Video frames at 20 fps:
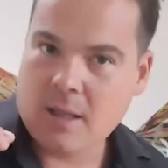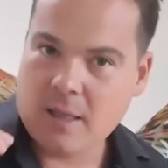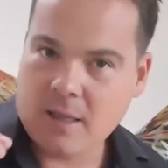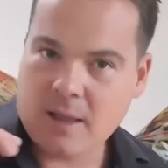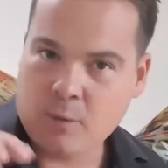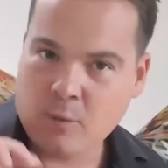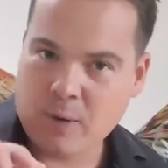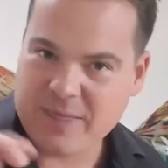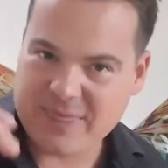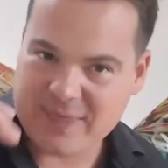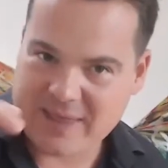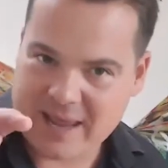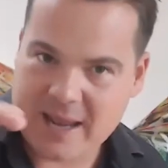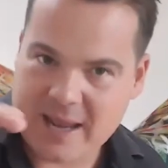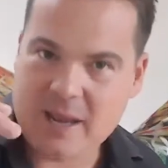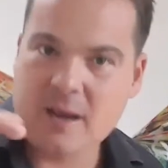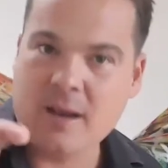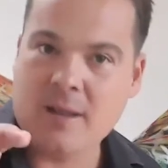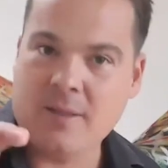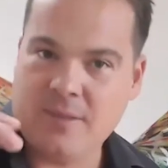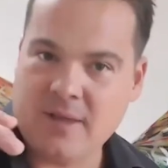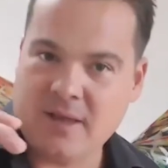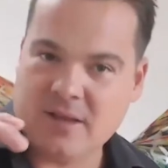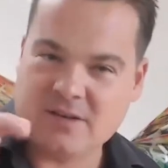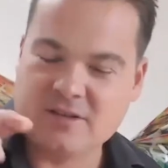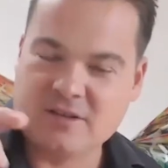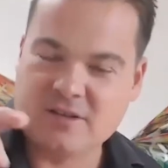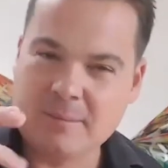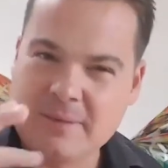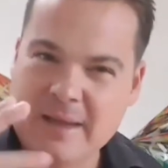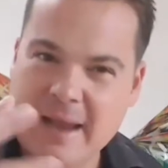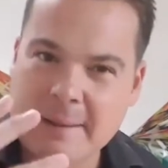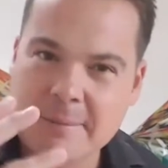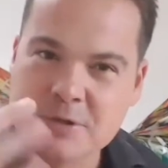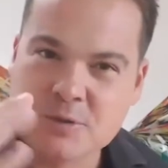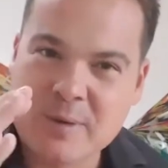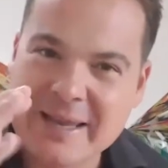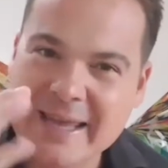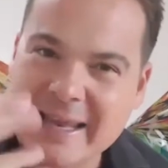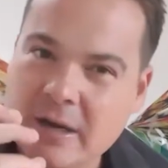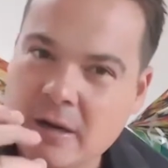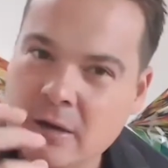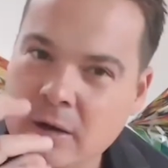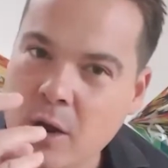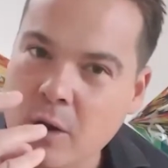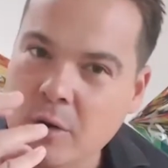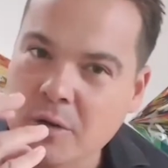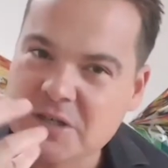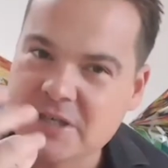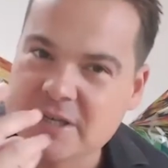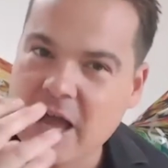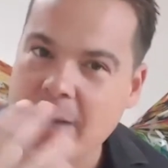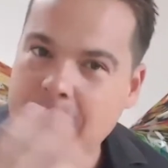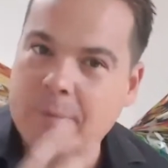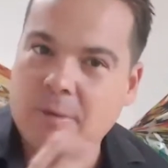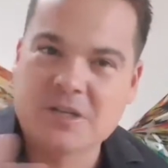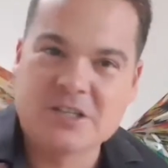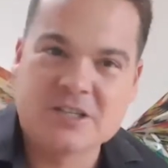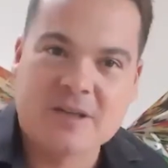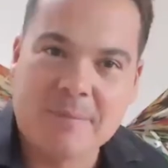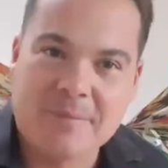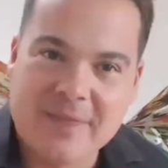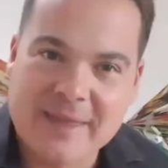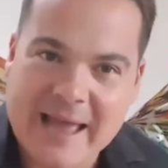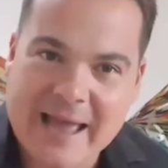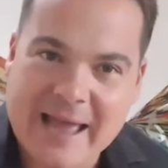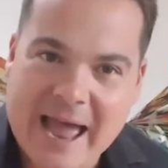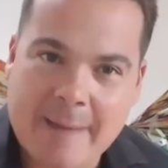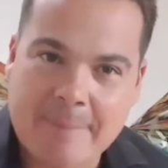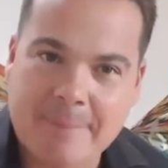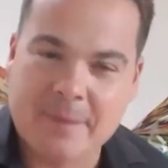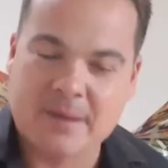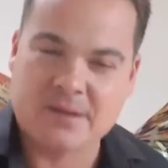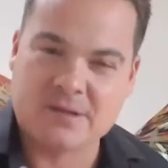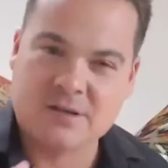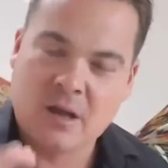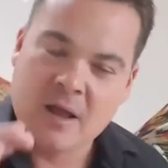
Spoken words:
within this. Sometimes we get closed up or something happens.